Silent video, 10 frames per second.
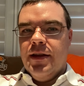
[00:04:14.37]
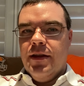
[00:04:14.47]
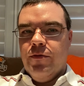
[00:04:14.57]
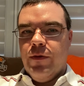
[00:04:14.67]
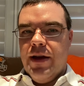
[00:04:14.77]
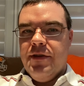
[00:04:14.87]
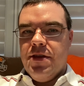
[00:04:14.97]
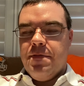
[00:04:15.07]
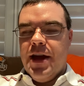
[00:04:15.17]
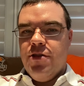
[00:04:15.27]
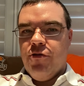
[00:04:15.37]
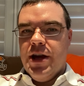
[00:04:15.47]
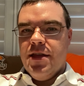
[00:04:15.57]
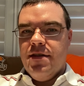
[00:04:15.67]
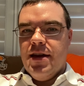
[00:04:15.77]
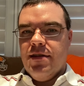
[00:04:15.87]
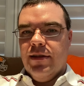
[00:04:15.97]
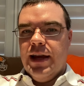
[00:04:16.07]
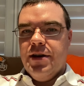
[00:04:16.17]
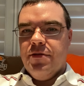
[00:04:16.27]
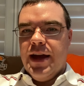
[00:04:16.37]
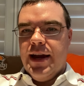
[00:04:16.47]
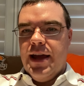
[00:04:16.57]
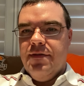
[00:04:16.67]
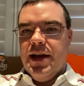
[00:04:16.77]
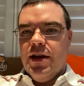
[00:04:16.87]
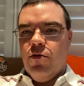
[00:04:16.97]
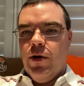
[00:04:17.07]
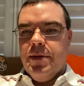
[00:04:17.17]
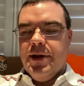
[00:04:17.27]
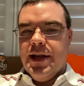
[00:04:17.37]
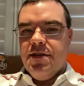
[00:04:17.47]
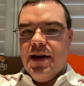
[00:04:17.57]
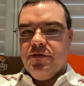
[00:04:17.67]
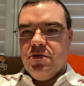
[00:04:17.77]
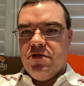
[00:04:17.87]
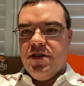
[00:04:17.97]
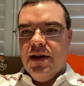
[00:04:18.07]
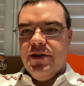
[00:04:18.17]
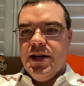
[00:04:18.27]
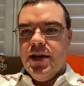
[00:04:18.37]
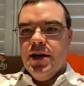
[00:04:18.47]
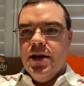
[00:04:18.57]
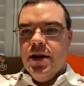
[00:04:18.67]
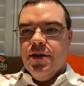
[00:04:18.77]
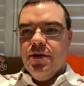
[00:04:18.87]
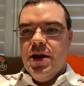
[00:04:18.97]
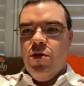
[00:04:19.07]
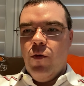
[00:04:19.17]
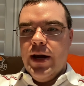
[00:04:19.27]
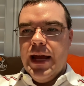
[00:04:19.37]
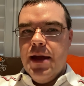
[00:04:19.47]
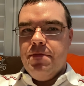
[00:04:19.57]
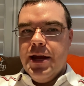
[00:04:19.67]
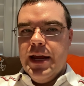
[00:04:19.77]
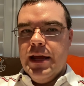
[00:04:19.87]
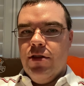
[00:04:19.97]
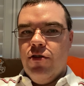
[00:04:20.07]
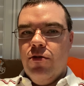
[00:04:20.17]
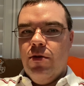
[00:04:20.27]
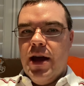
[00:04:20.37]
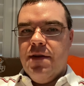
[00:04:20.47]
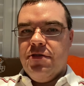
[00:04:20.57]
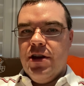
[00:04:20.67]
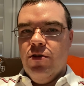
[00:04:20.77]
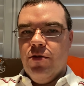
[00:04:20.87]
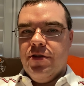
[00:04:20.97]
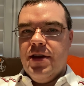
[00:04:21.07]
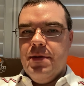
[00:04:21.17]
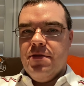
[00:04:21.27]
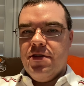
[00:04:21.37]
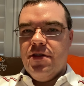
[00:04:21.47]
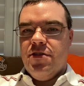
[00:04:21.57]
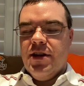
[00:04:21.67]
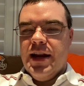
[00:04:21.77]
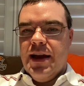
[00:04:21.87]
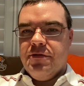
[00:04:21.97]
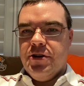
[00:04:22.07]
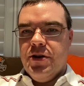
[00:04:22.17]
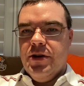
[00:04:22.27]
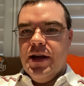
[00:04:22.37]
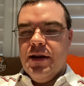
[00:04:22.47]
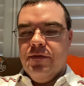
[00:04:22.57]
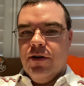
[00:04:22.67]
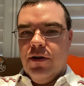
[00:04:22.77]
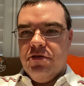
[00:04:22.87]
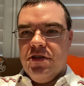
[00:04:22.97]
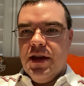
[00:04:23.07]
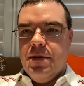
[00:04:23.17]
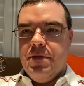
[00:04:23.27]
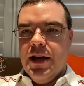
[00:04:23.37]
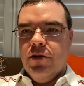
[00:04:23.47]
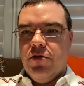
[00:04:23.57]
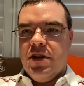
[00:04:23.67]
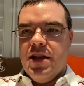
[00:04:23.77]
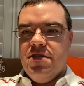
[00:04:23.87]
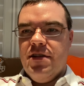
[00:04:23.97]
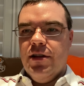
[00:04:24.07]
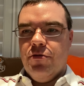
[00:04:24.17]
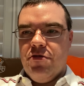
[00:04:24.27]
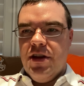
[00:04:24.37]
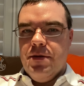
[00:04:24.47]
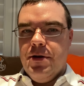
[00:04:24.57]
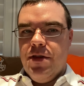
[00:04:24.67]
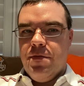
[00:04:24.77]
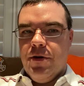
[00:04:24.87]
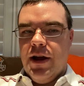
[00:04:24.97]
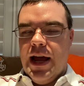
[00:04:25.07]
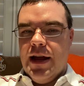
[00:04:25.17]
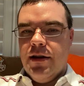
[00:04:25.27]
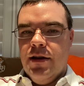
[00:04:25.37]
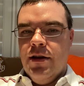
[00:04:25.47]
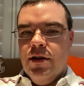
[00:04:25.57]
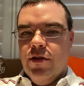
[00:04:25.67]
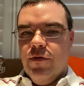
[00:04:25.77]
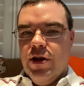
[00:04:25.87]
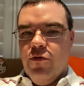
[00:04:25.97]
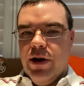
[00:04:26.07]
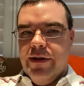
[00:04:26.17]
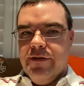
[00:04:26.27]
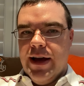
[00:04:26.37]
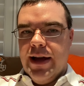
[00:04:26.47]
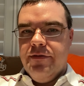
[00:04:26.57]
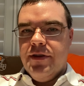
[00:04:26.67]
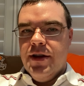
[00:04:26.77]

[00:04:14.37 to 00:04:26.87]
Ravens-Patriots is later that evening at 20 minutes after 7. There is one game pitting 2 AFC North teams Sunday afternoon. It involves the Bengals and Steelers in Pittsburgh at 3:25.